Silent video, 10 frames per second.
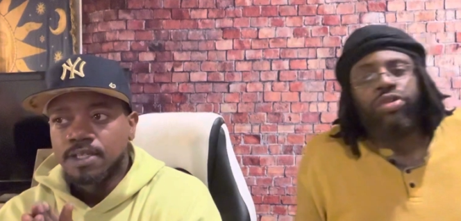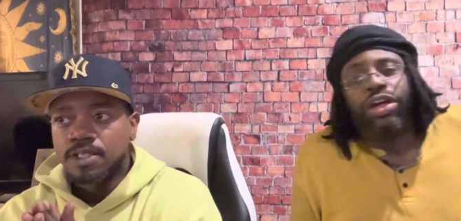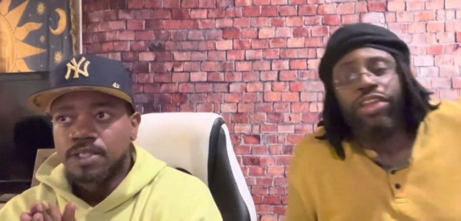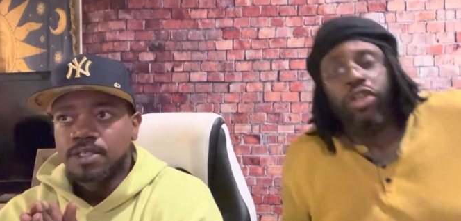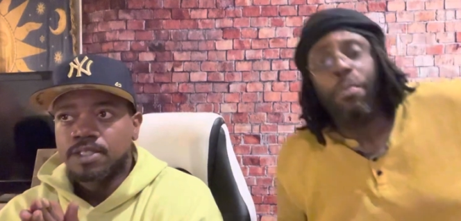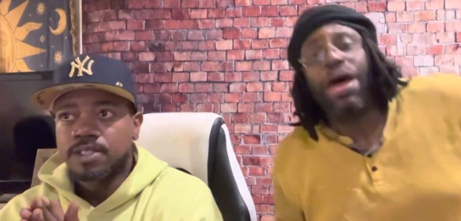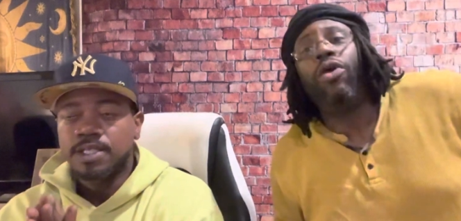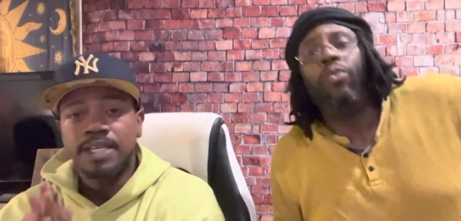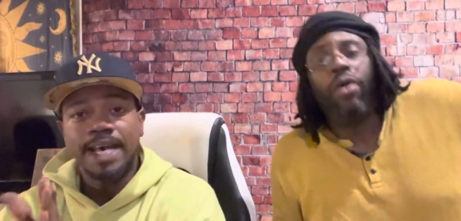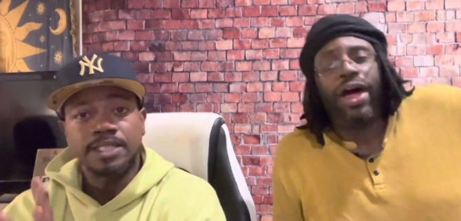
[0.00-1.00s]
Speaker 1: because no matter
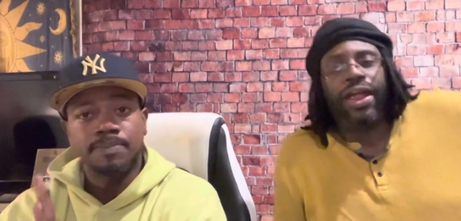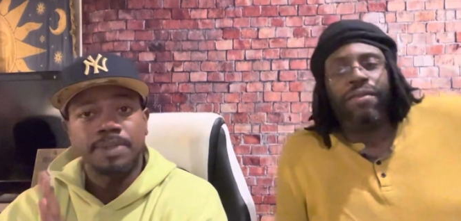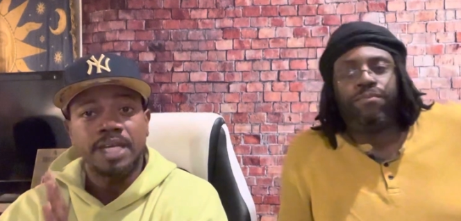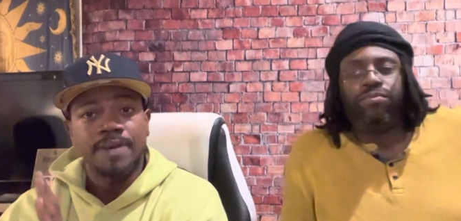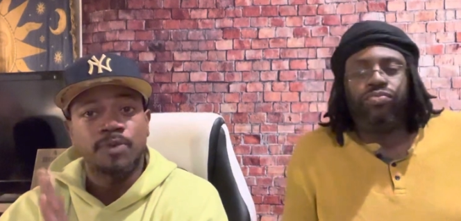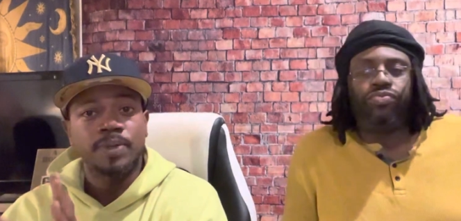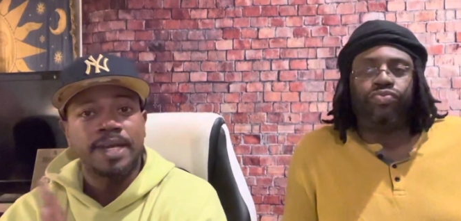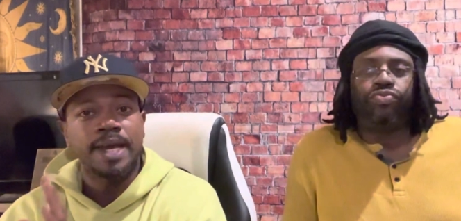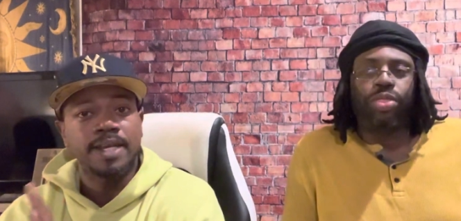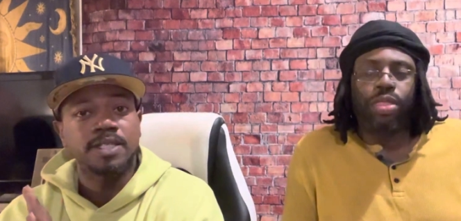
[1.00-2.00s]
she what, has to be careful with that
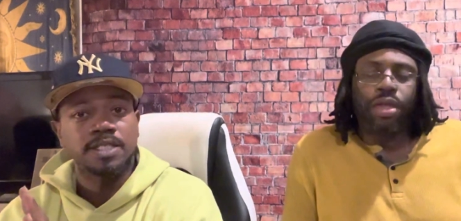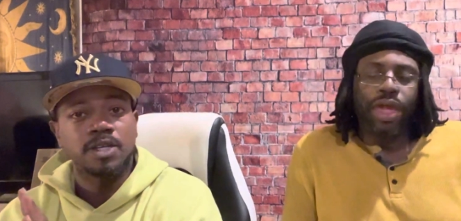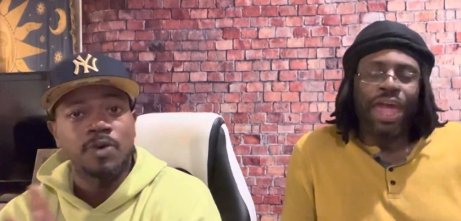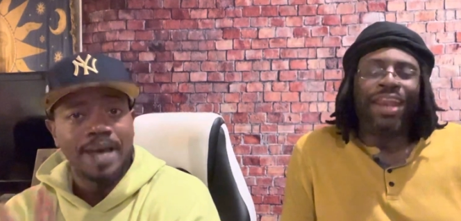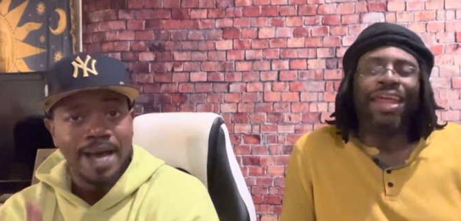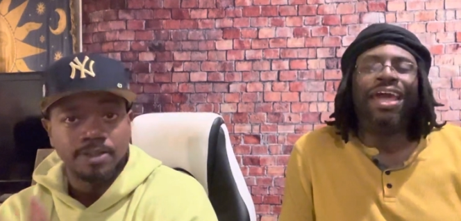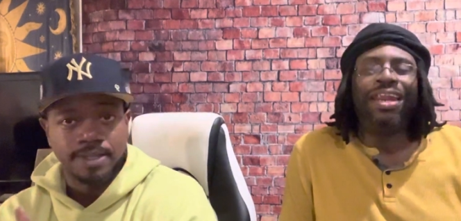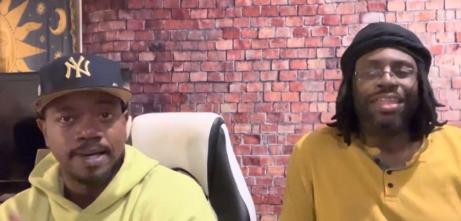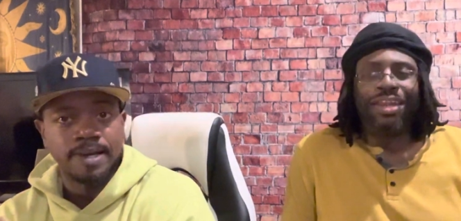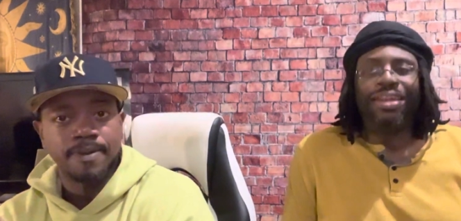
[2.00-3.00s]
energy on the
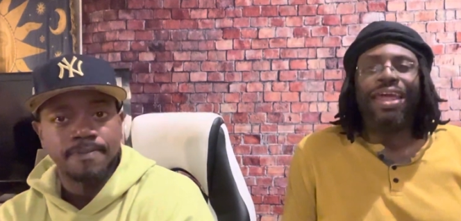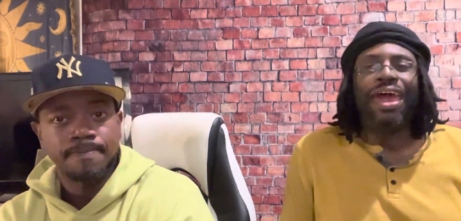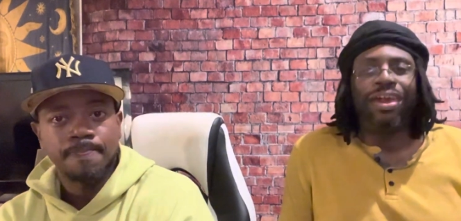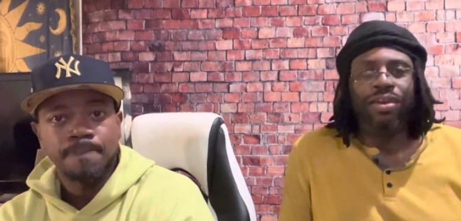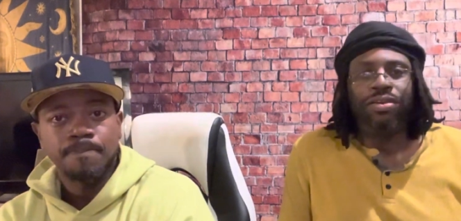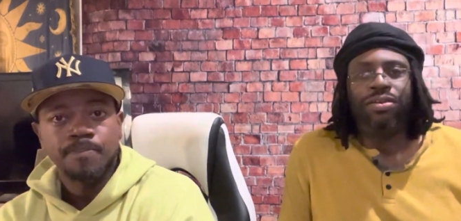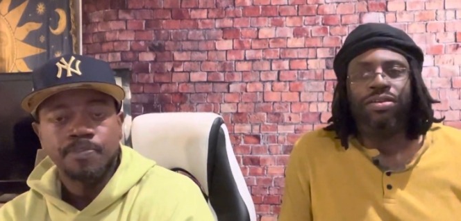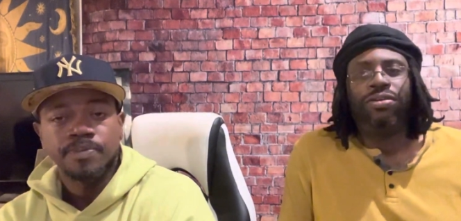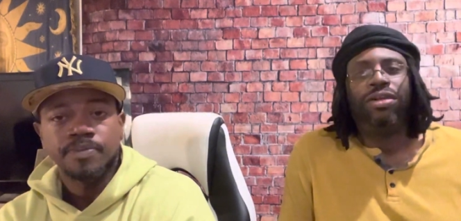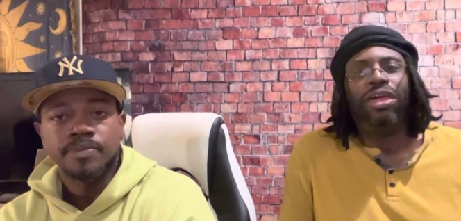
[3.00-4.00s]
outside.
Speaker 2: The the day,
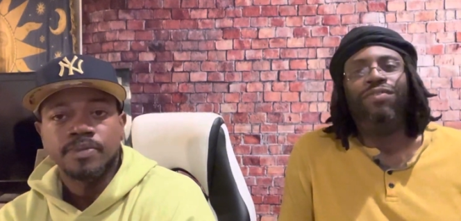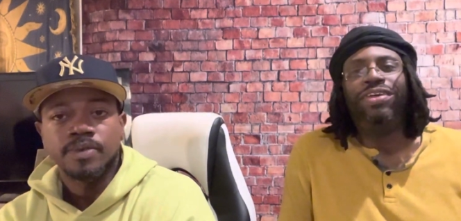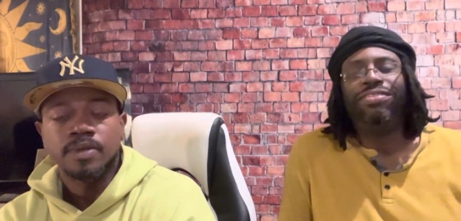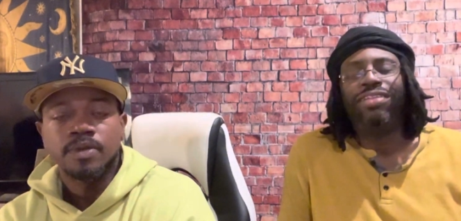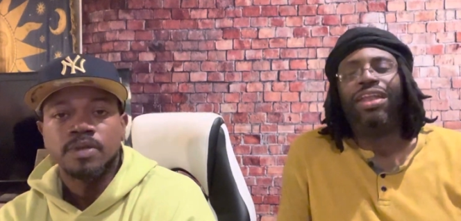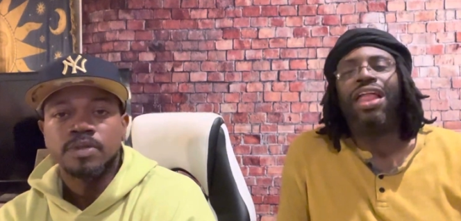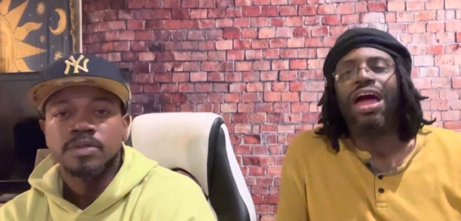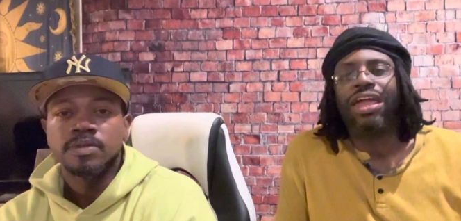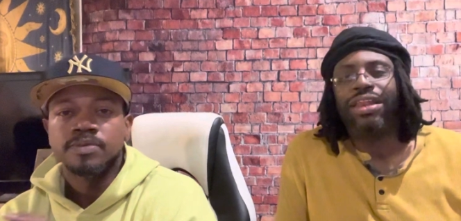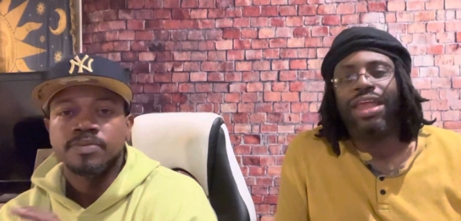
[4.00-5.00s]
if he say lock
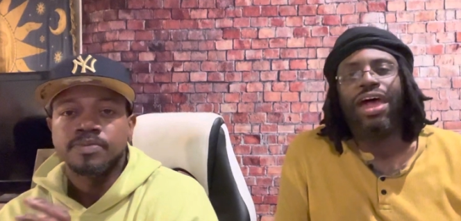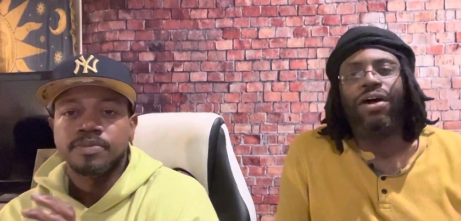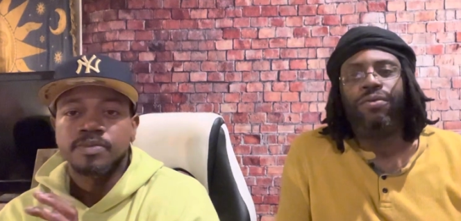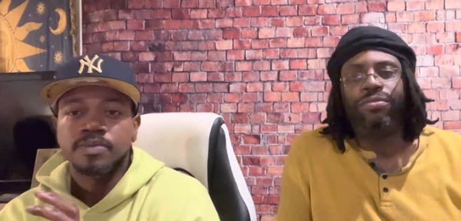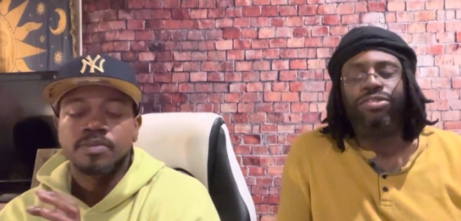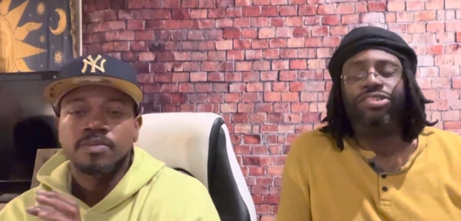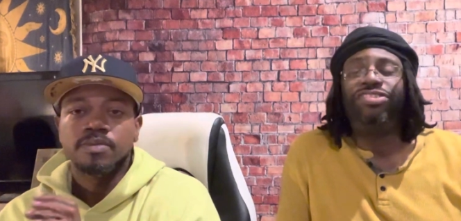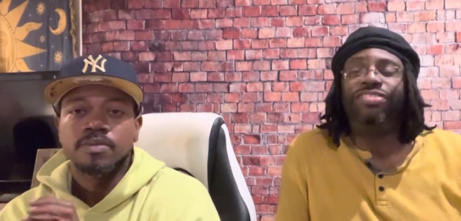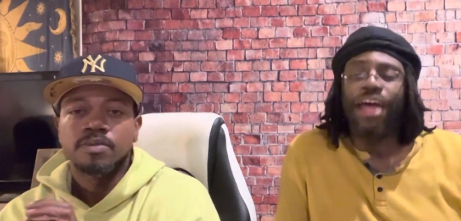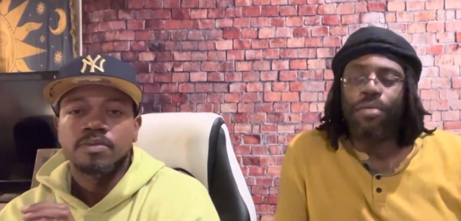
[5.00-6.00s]
it down, she
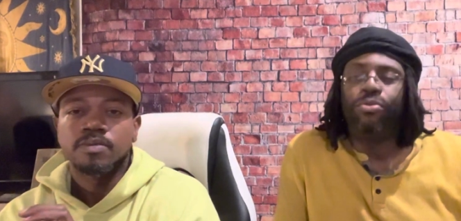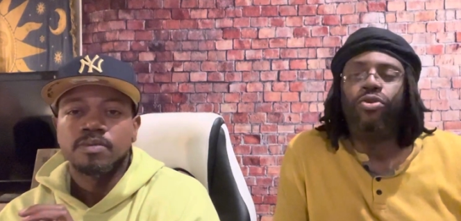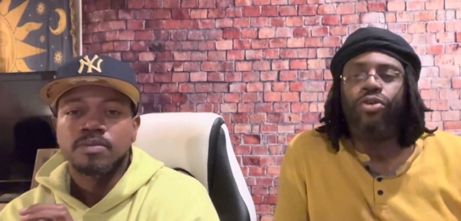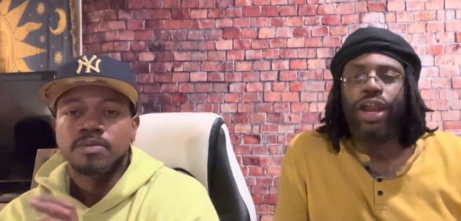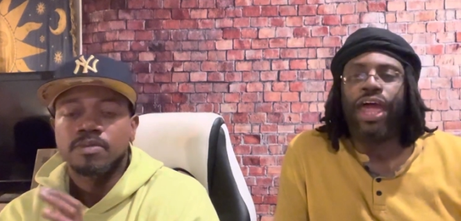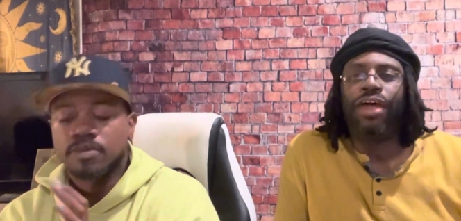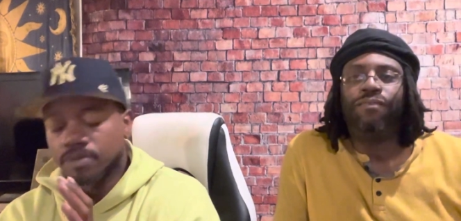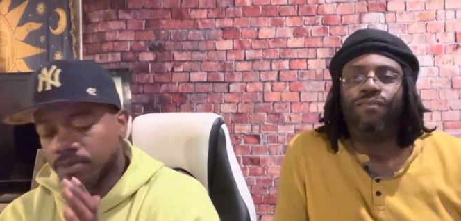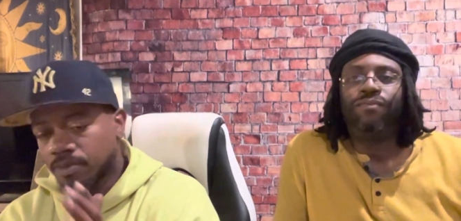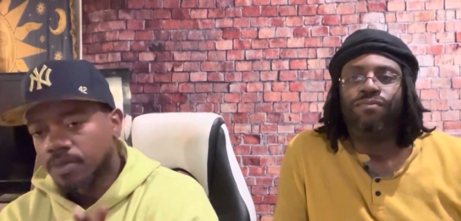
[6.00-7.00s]
stopped doing that.
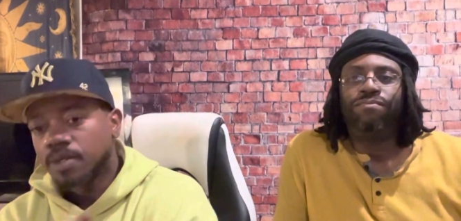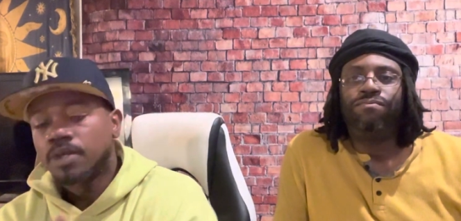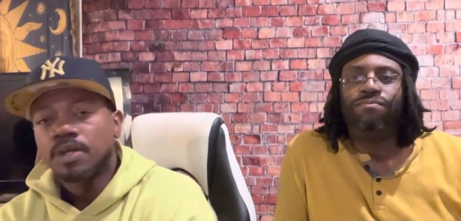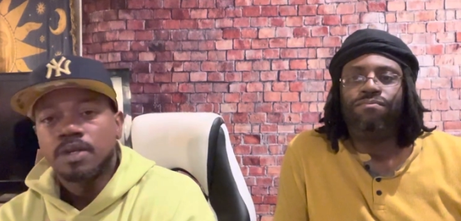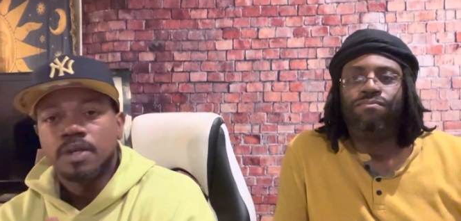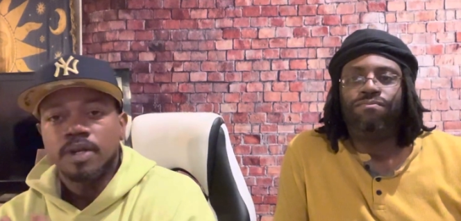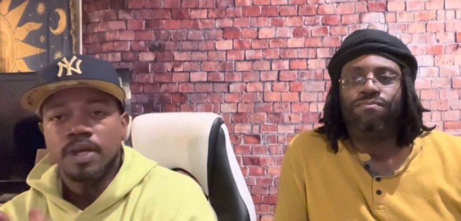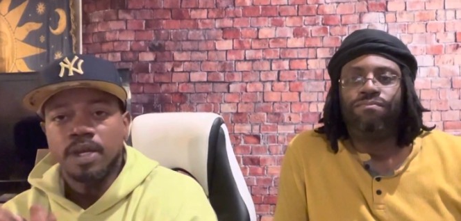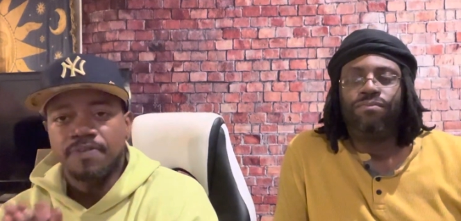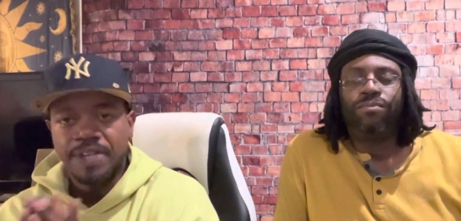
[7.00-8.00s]

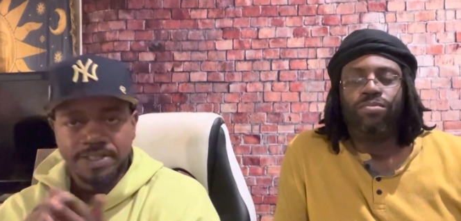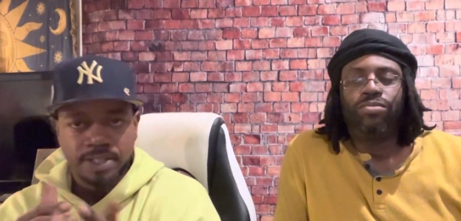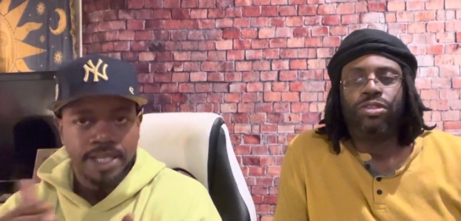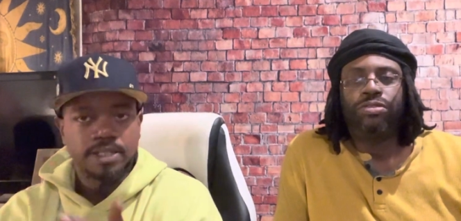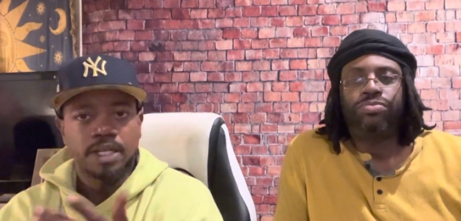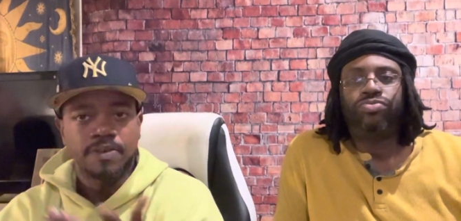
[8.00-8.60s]
Speaker 1: If that's the nature they